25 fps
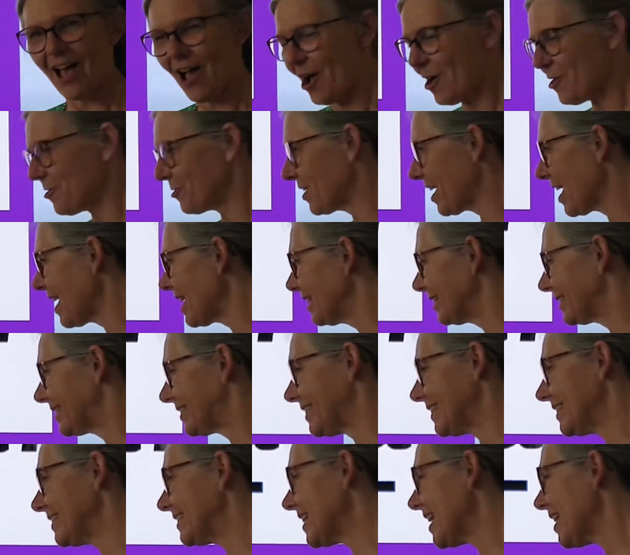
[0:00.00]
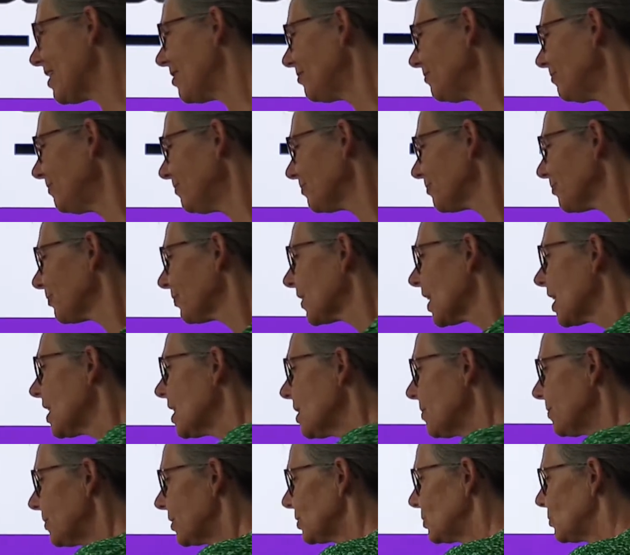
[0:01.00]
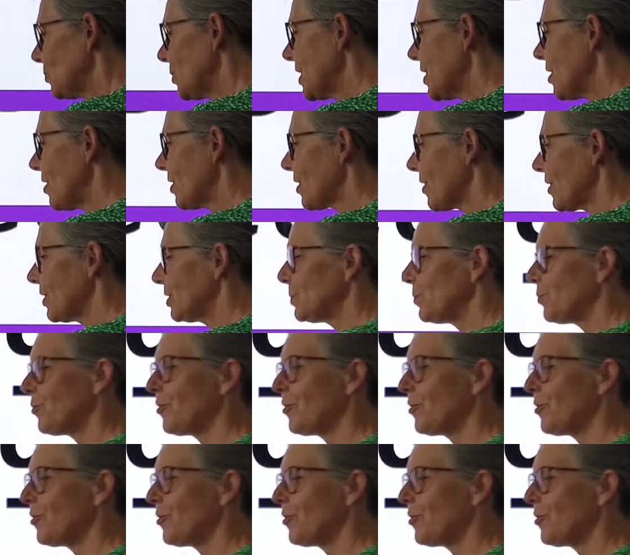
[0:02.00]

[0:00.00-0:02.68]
Okay, sit down because we are going to